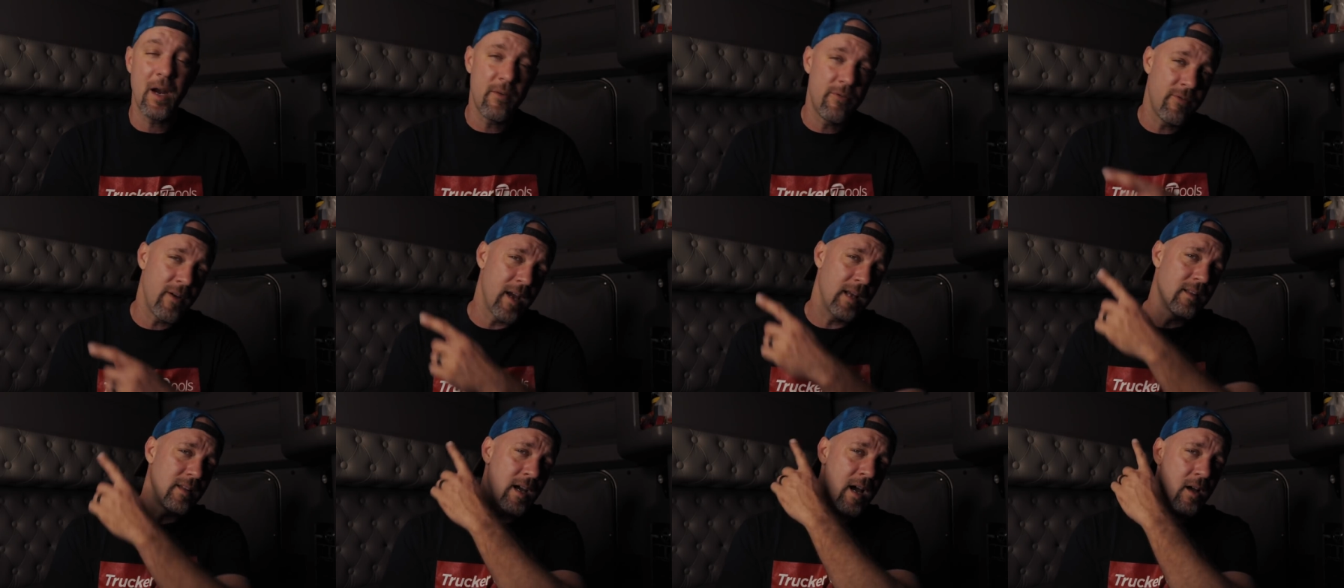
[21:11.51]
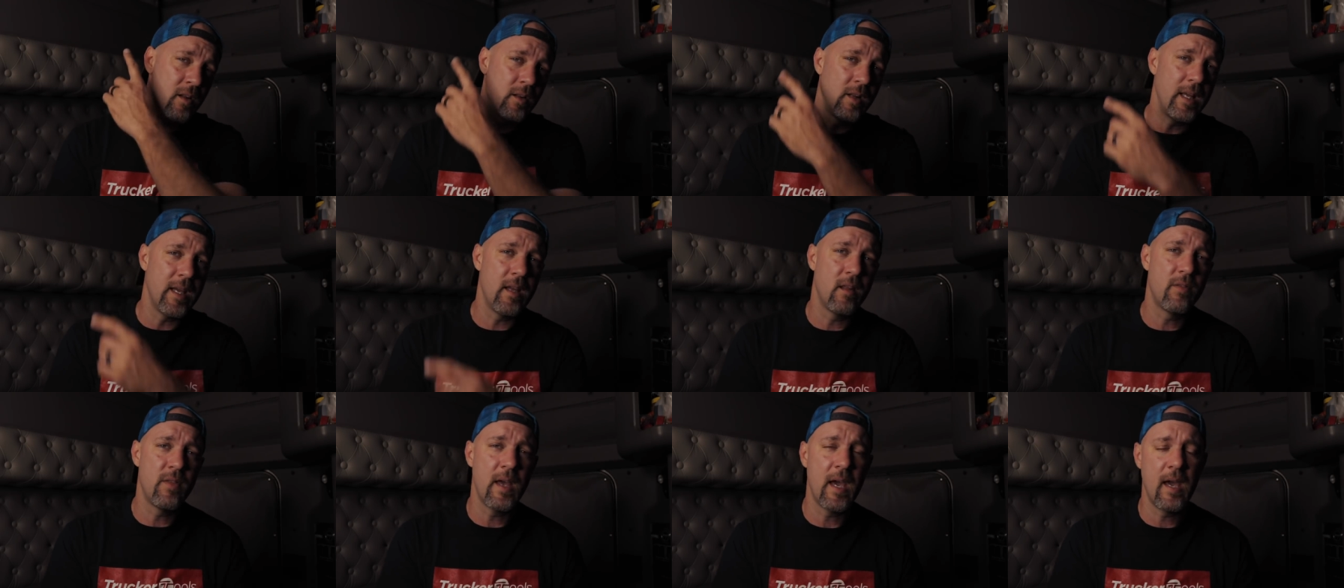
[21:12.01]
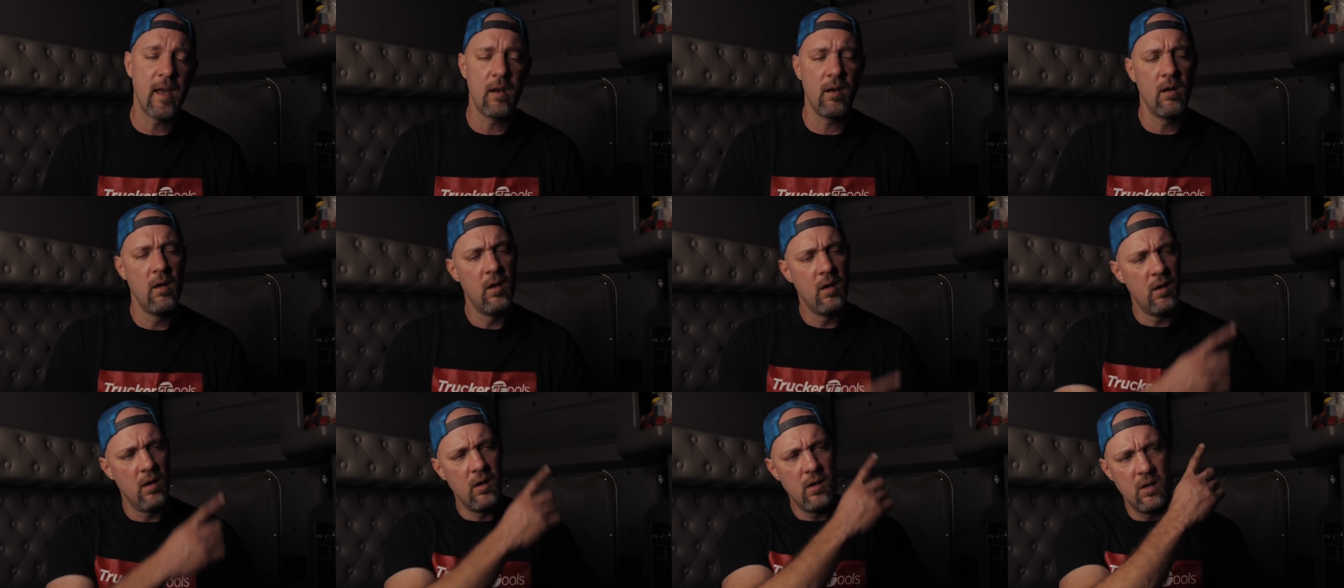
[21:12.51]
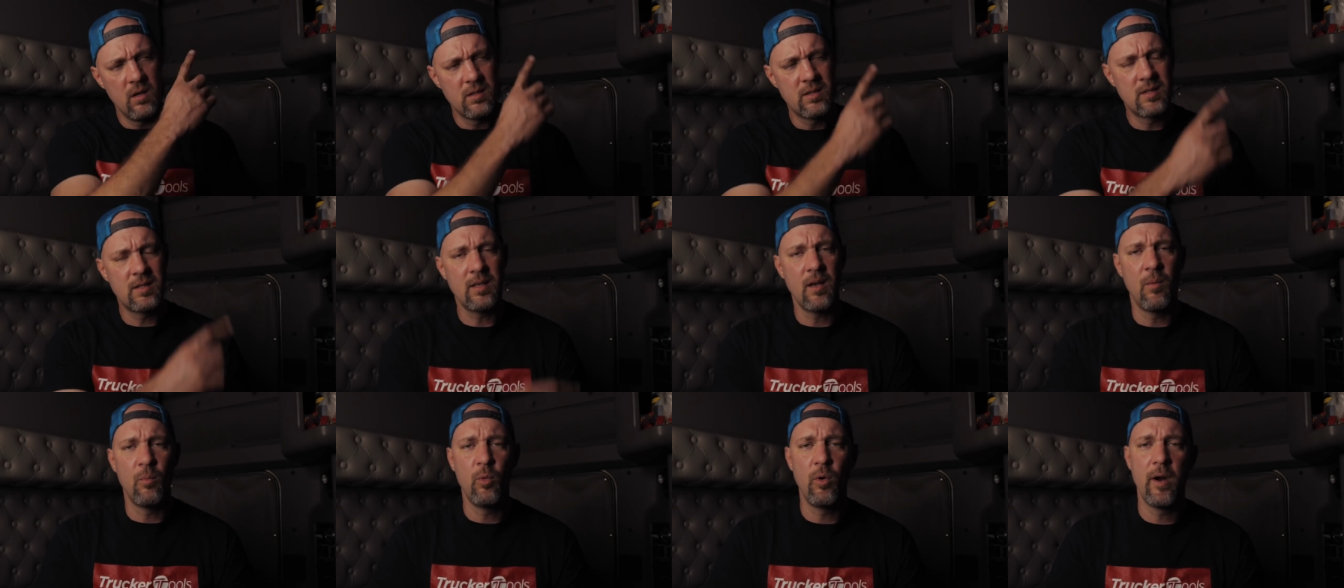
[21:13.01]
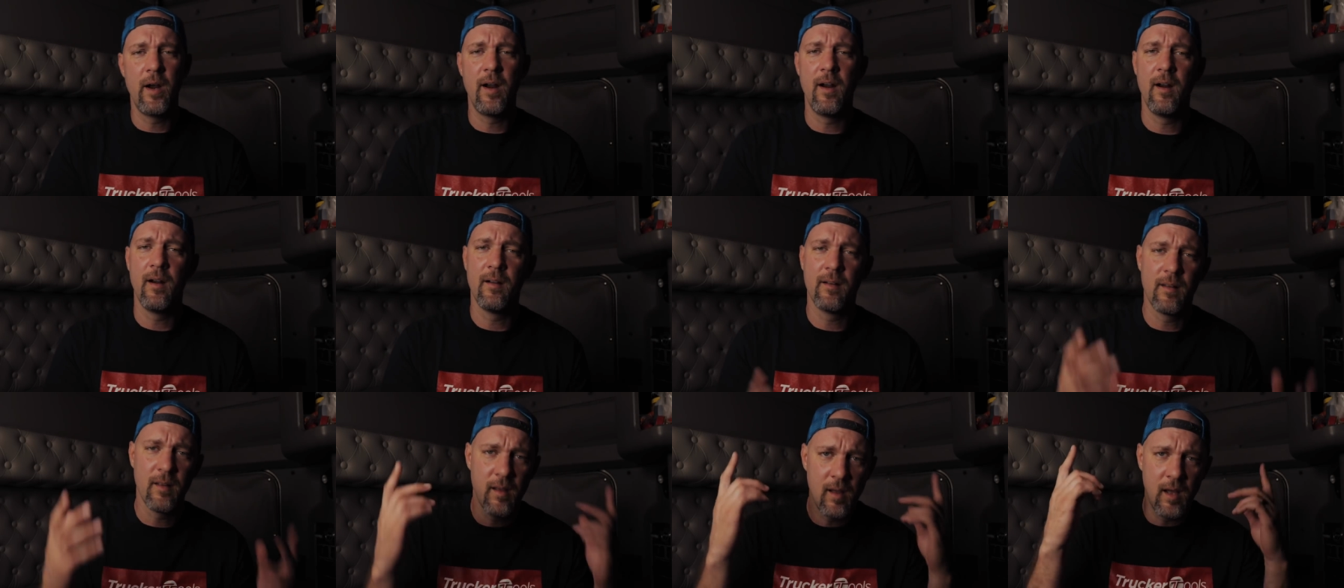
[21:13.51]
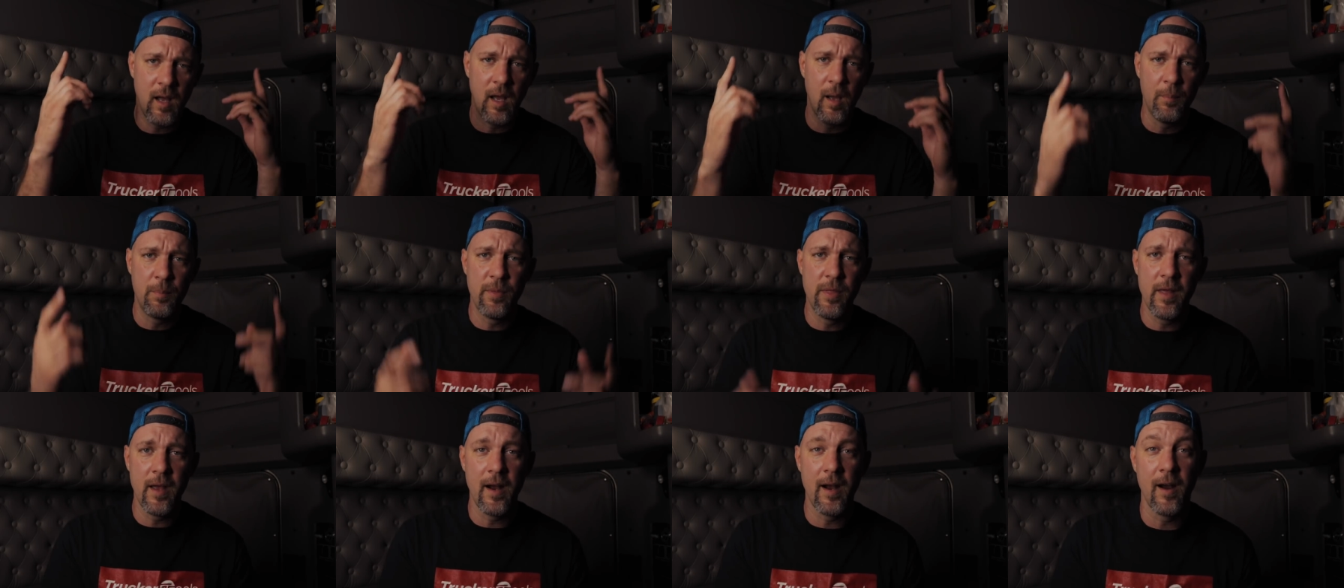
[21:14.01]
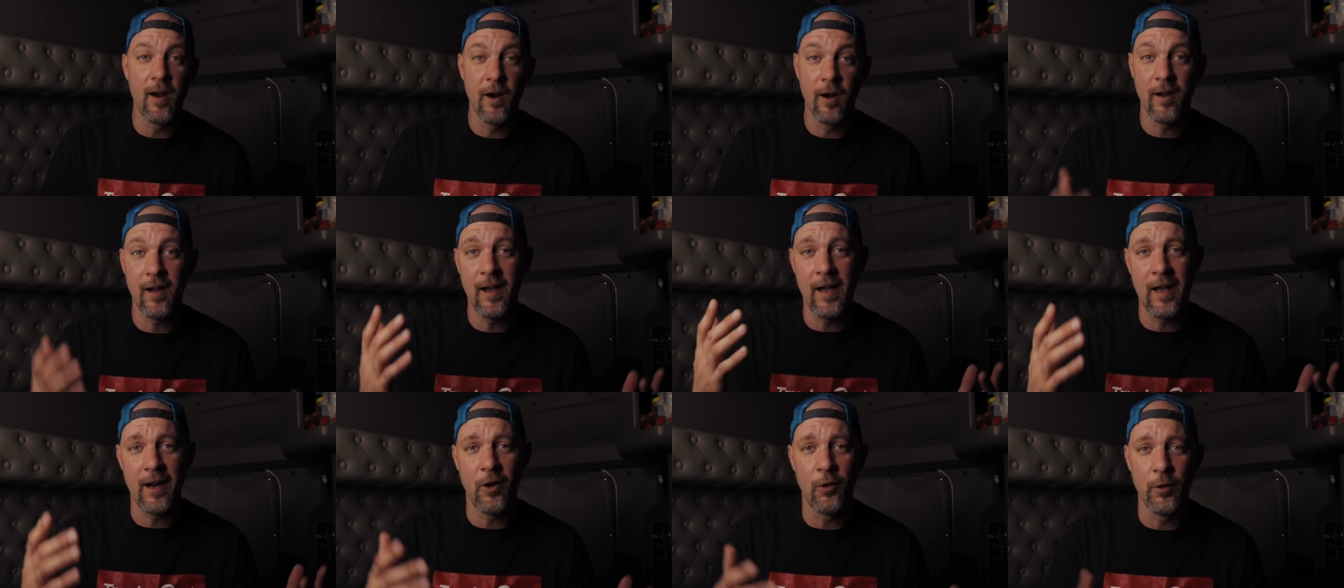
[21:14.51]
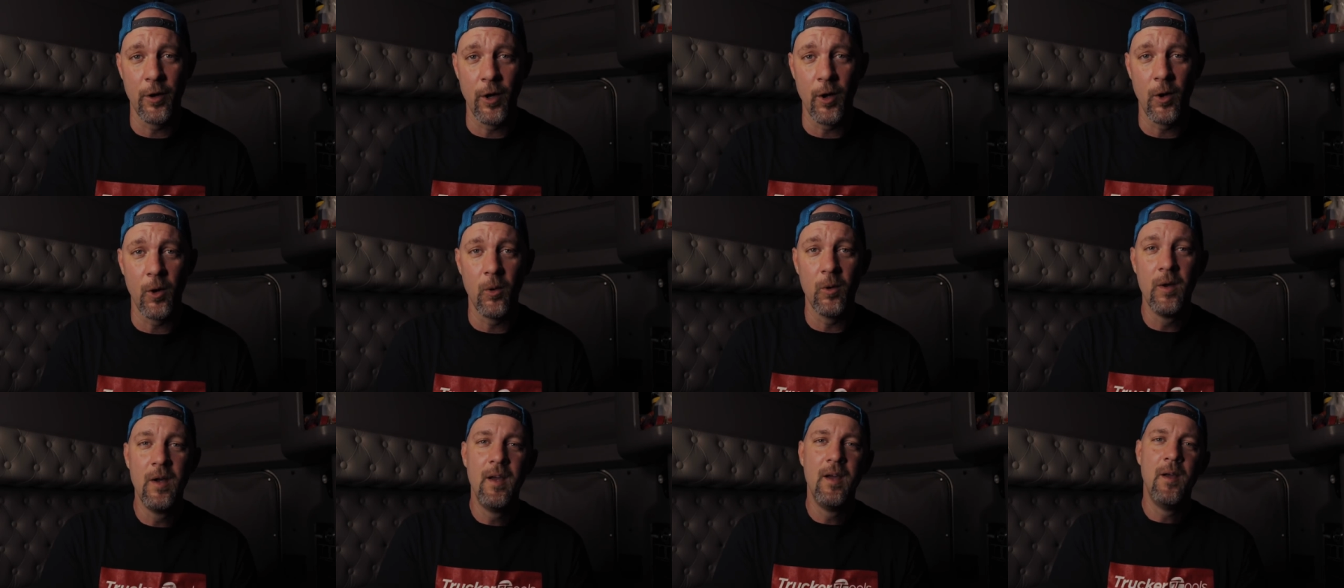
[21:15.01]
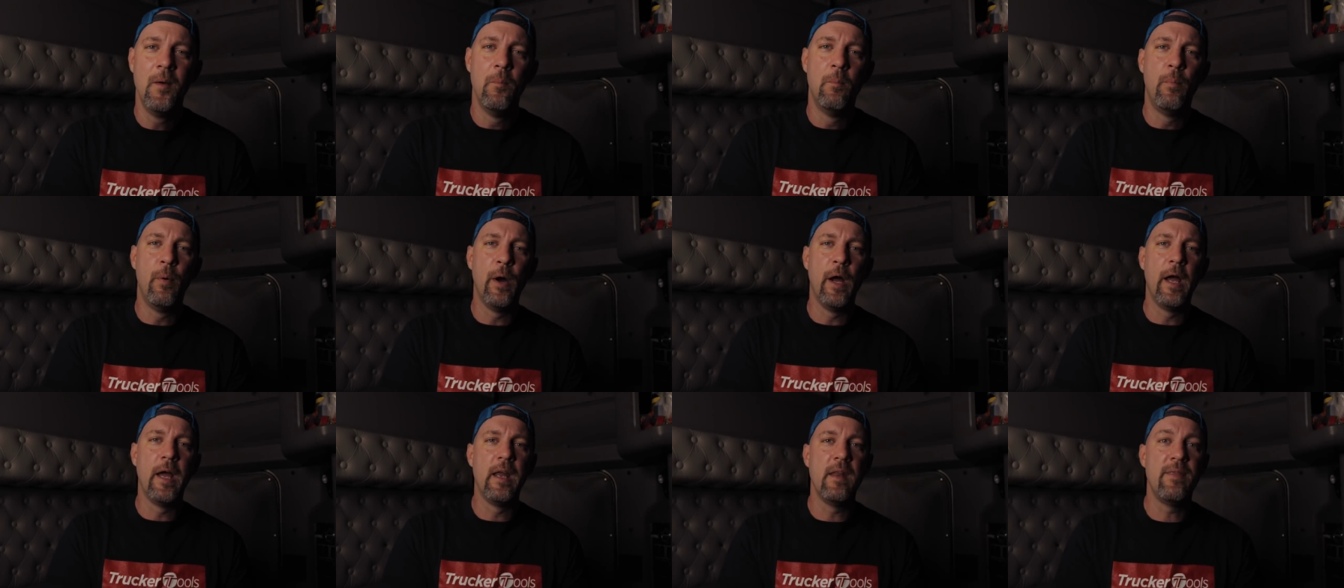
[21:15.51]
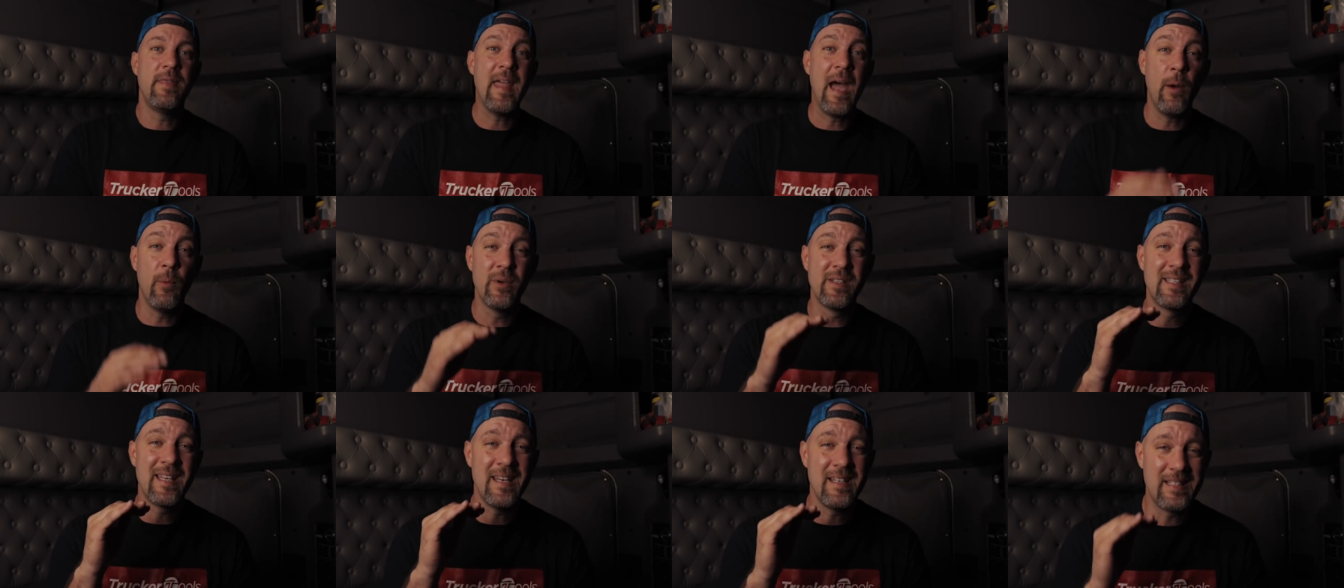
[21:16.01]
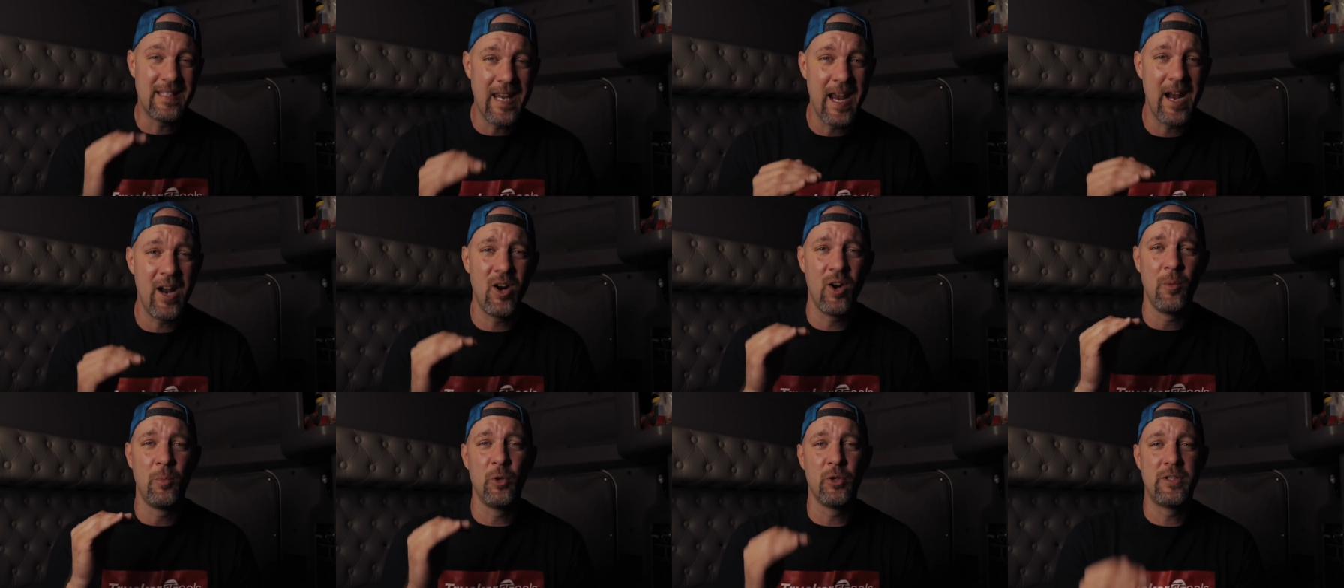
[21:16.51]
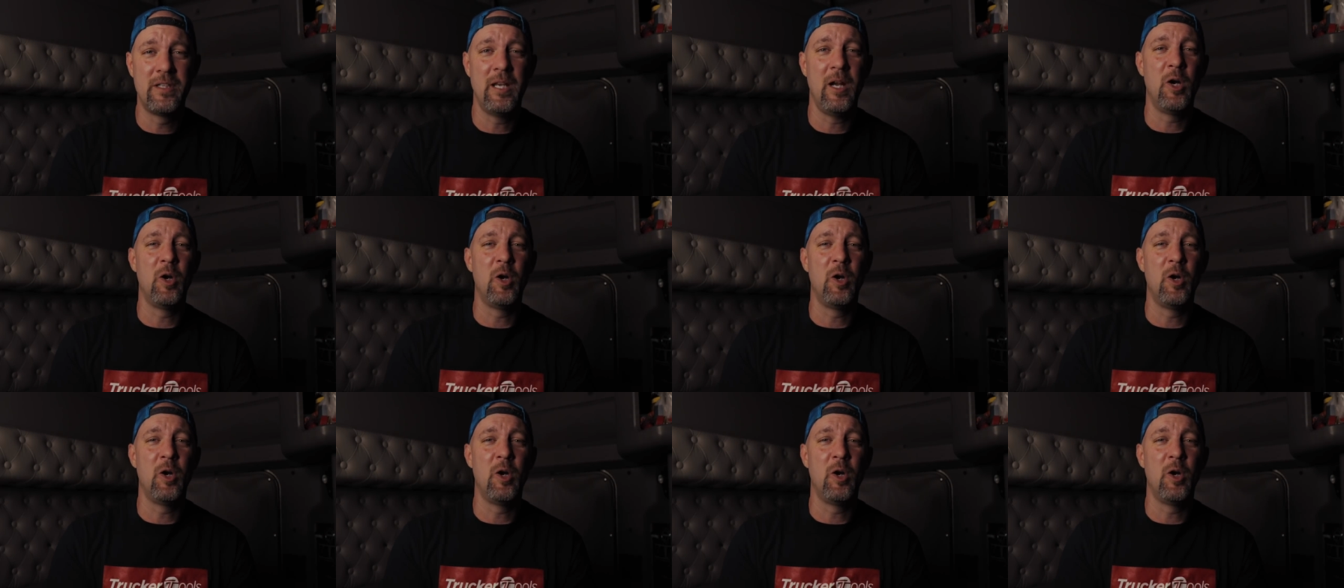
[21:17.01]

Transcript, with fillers: Matter of fact, I'll link that somewhere up there, I don't know. But that was a terrible,